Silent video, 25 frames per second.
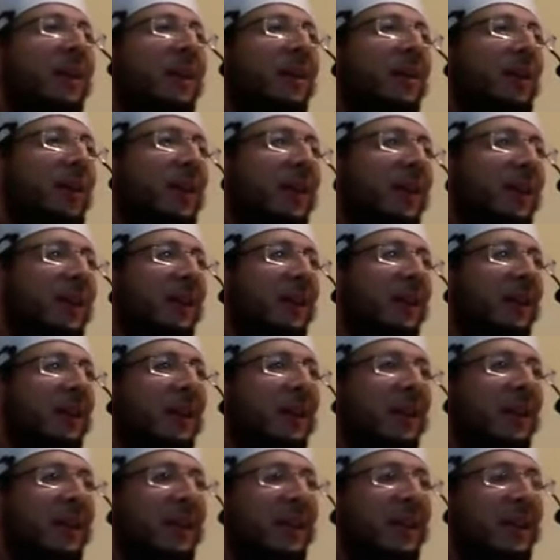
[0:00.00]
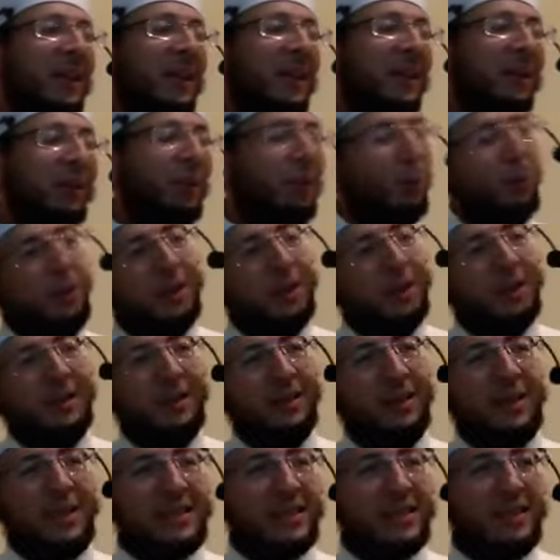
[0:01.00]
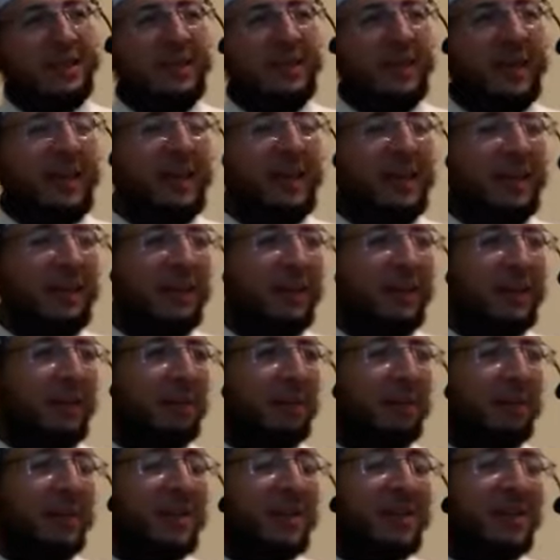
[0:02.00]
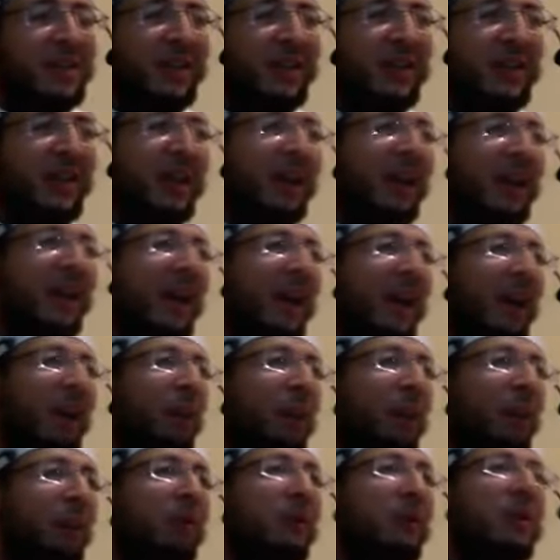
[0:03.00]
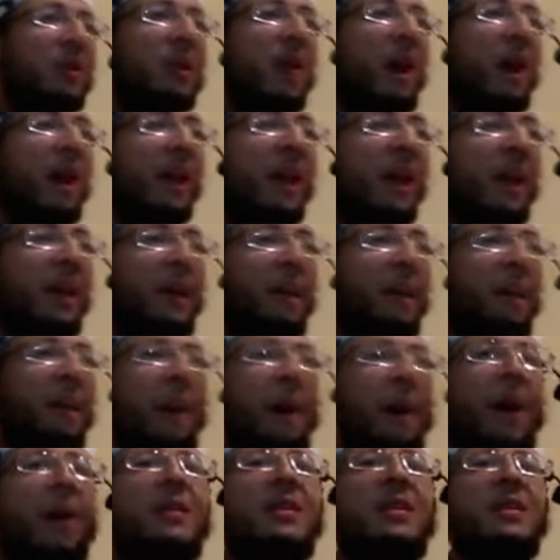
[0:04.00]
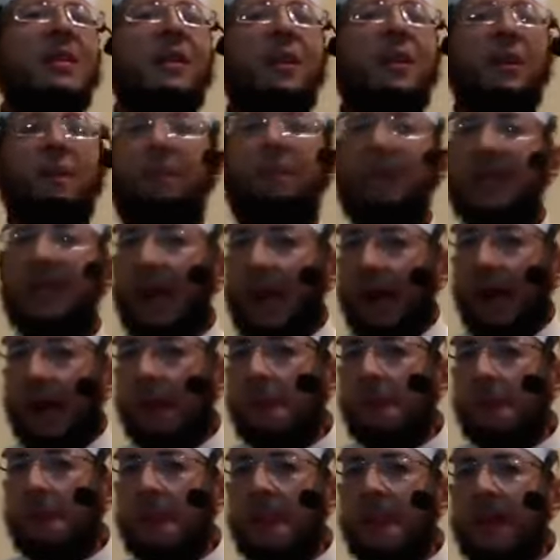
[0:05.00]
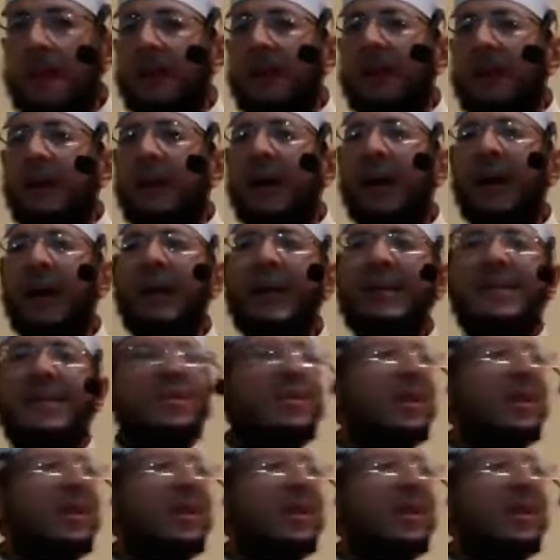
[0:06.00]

there uh, who were yesterday here in the masjid, and we were talking about the bid'ah. And let's